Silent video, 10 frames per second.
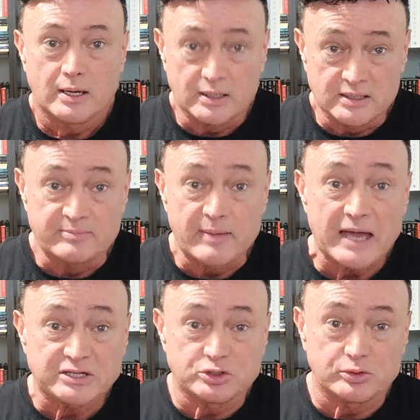in the
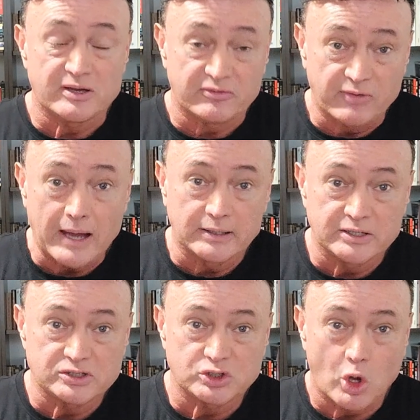Mastery of
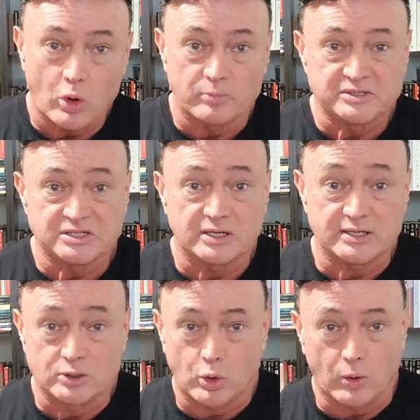Violence Home
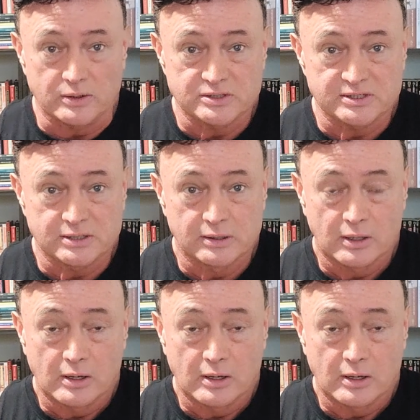Study course.